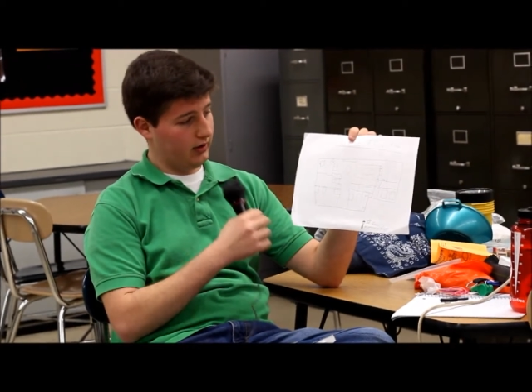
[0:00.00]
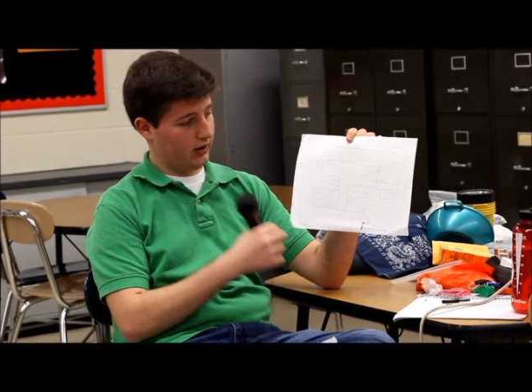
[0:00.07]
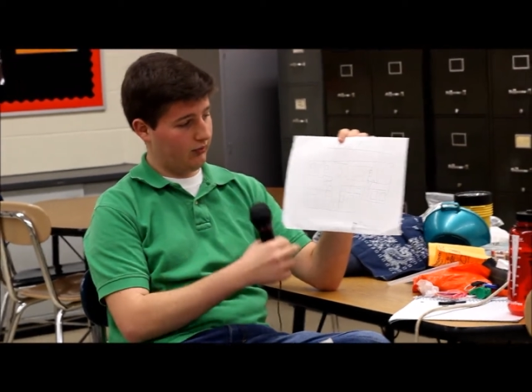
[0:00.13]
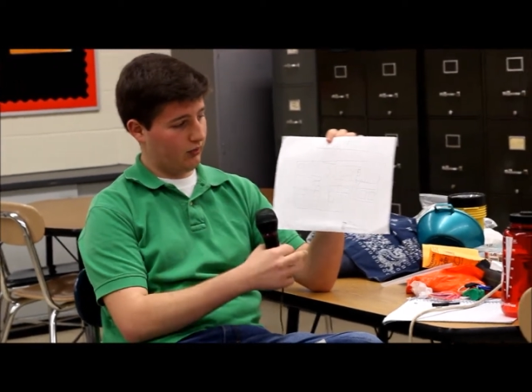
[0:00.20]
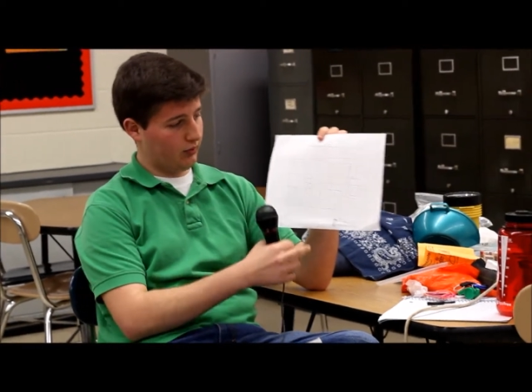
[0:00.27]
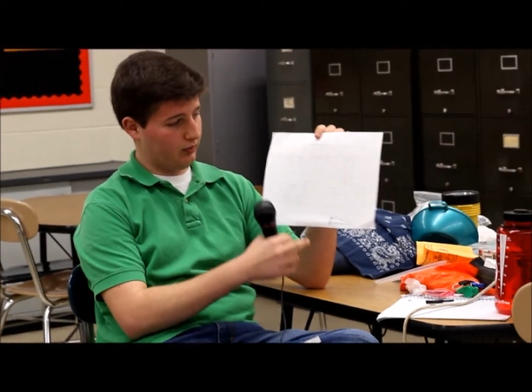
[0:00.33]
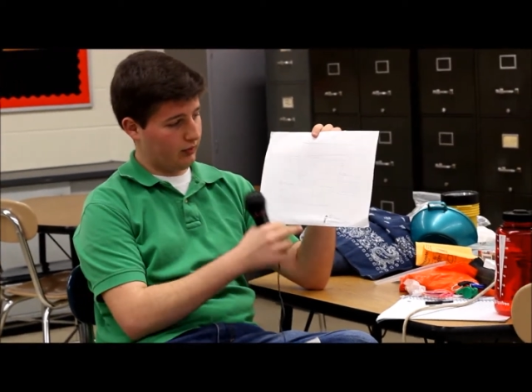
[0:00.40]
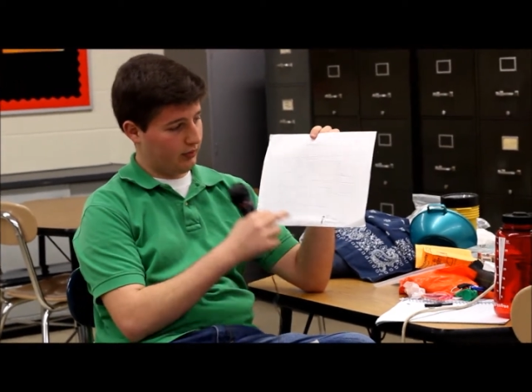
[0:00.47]
and
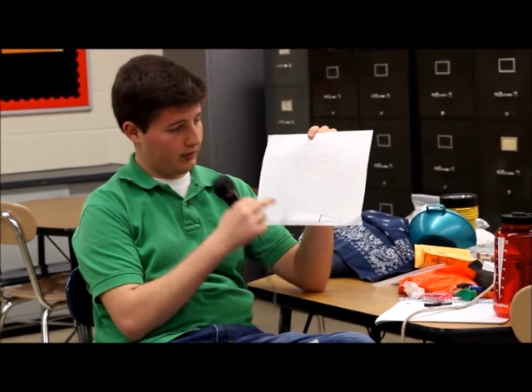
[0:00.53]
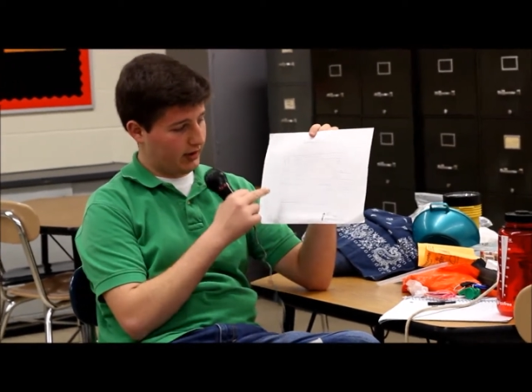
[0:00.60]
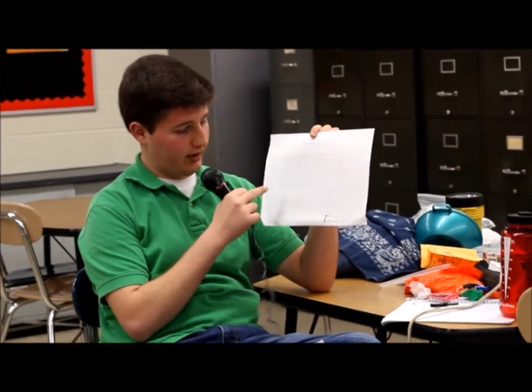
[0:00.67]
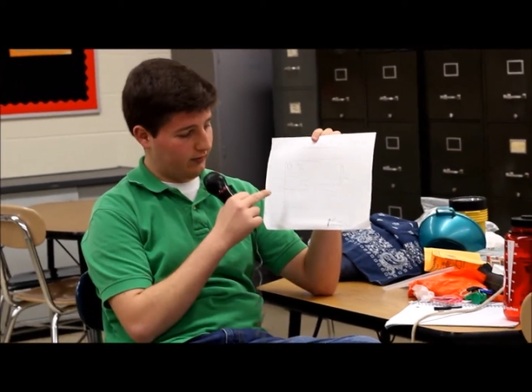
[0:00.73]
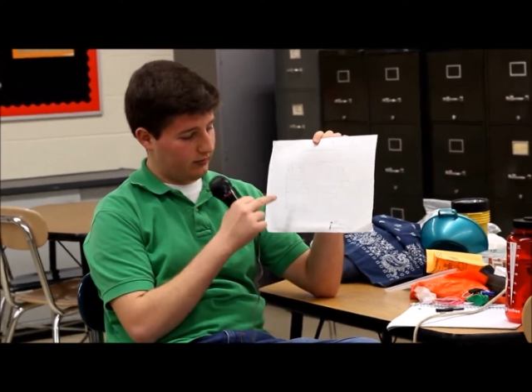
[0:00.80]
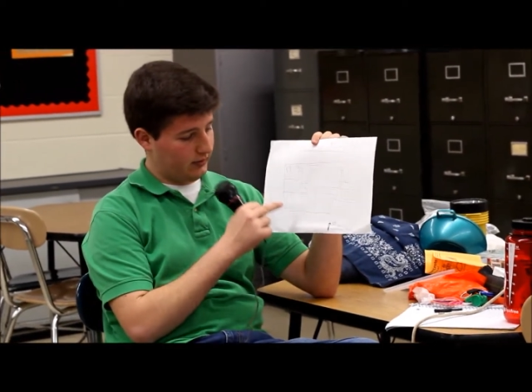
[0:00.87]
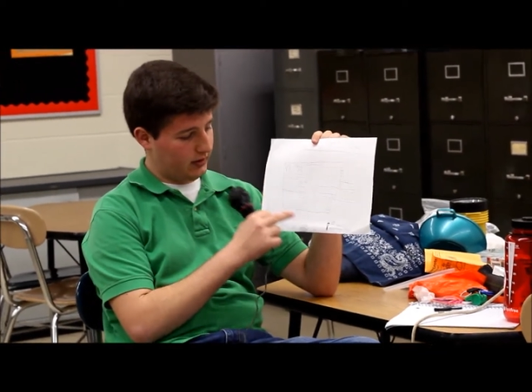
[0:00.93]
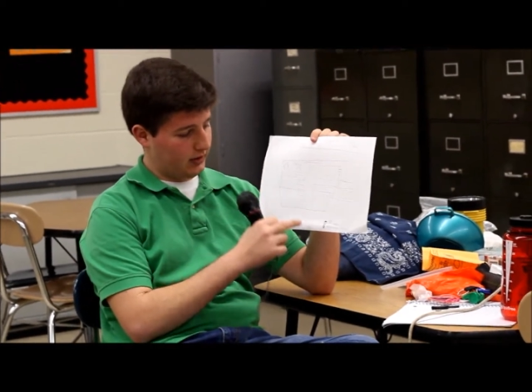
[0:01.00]
where we would
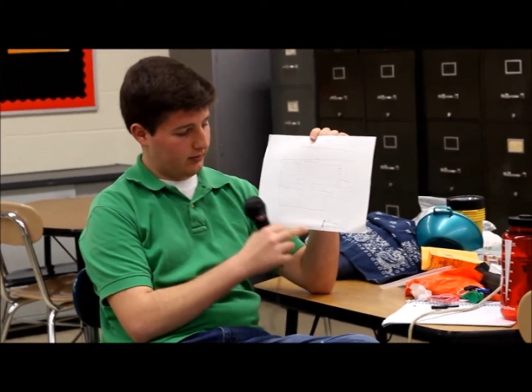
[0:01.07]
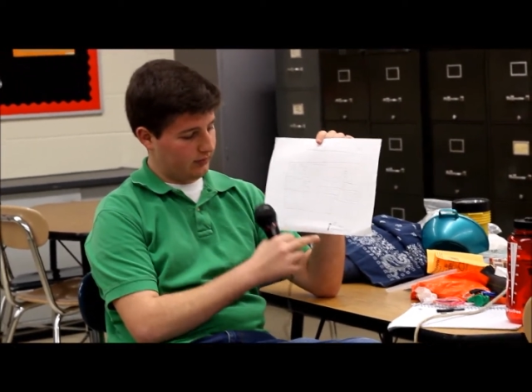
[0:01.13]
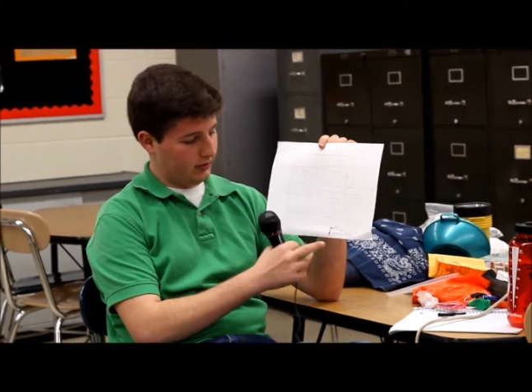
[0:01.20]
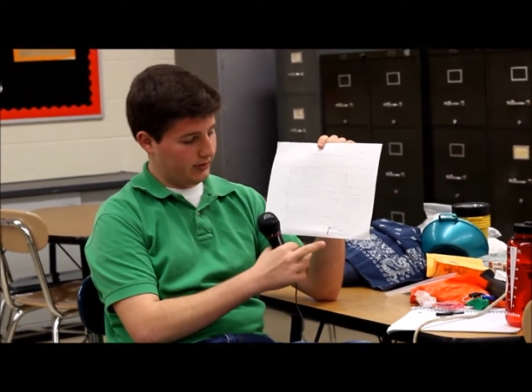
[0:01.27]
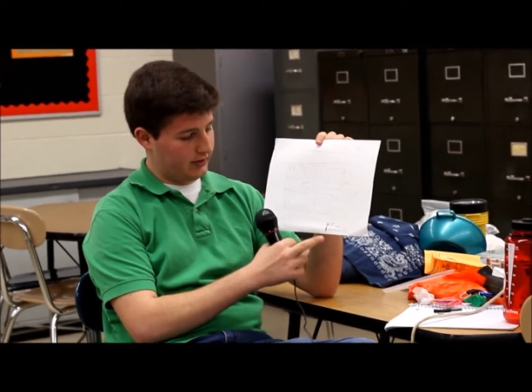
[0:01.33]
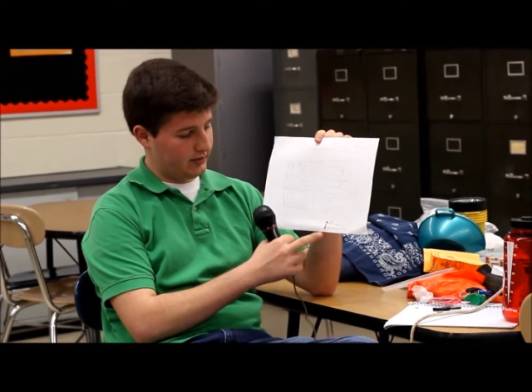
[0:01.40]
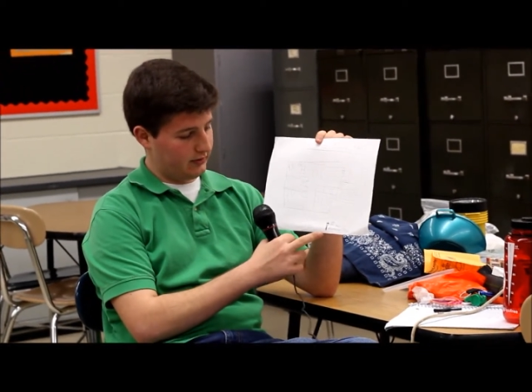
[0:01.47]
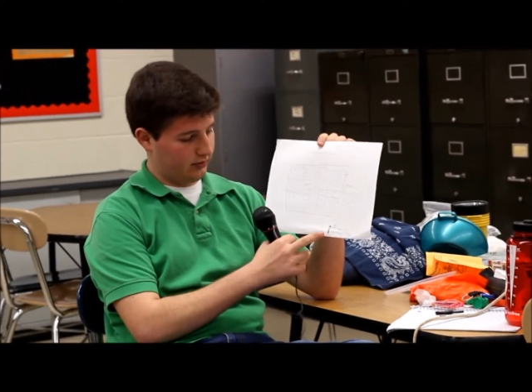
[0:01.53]
have a meeting
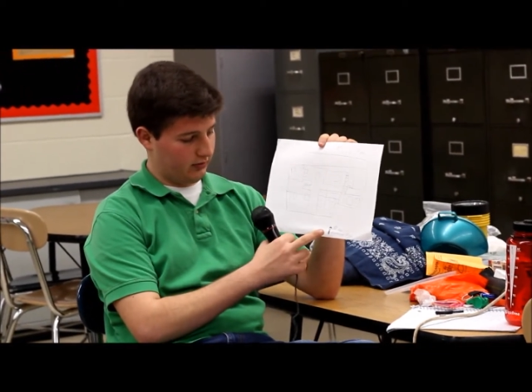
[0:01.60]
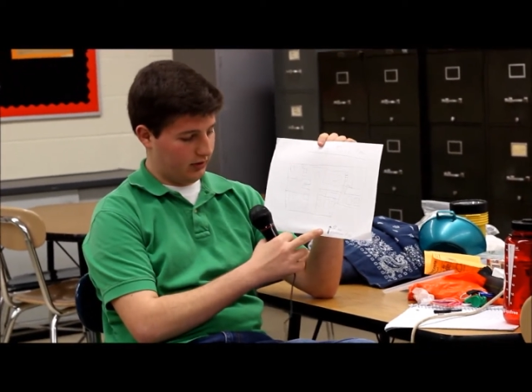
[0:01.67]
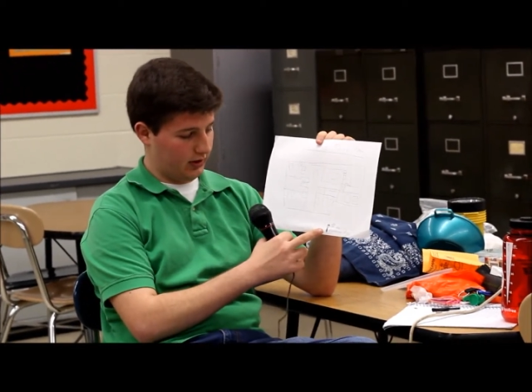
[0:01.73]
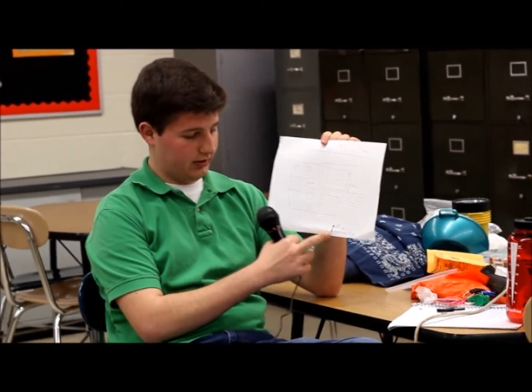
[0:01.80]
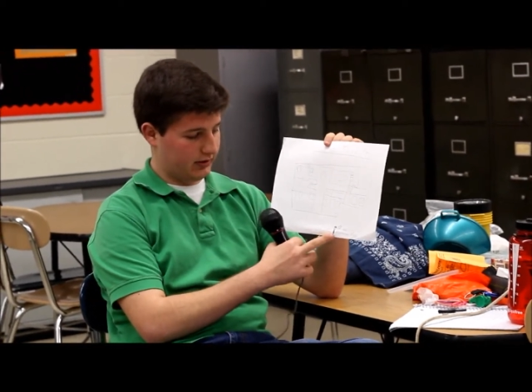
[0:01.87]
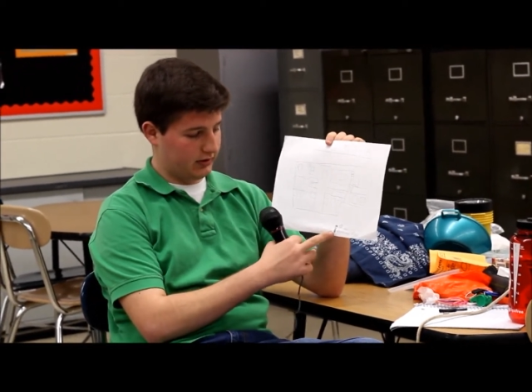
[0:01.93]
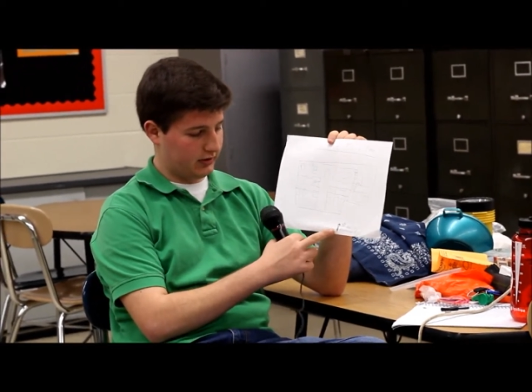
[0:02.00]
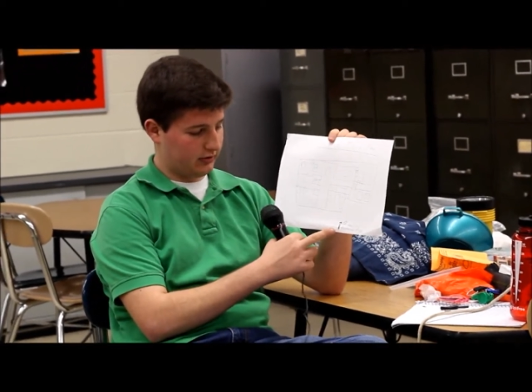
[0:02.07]
place
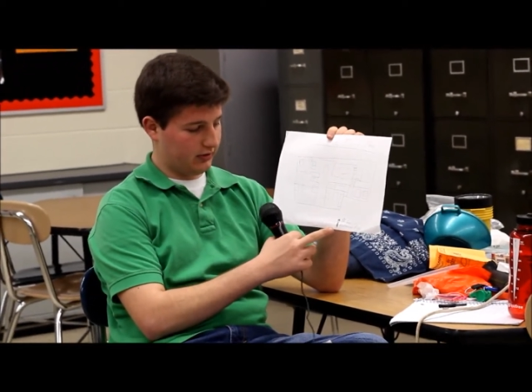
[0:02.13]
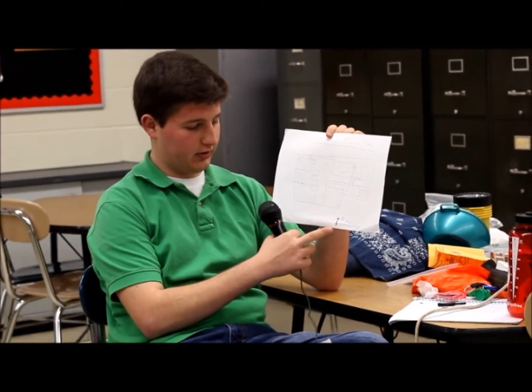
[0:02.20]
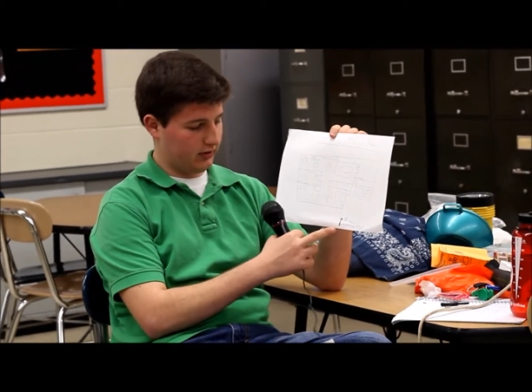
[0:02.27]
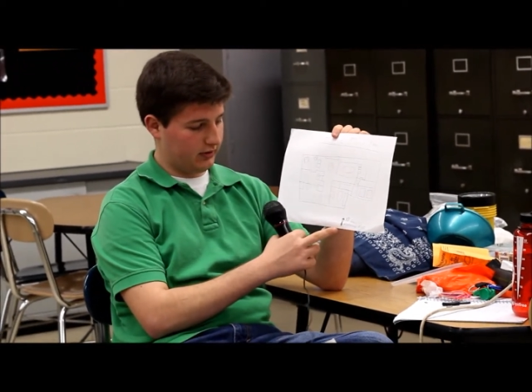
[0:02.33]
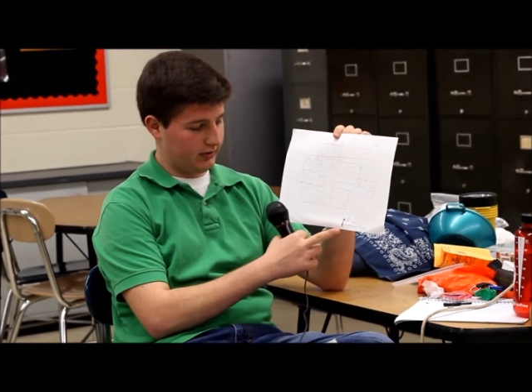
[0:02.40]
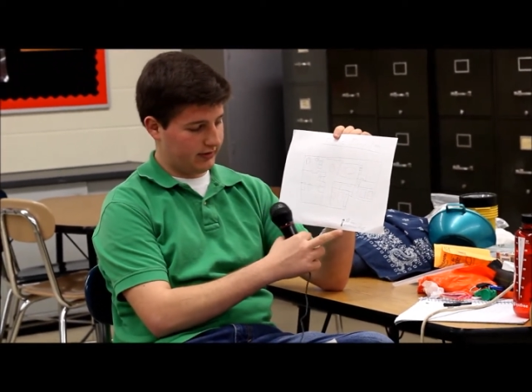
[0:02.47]
across the street.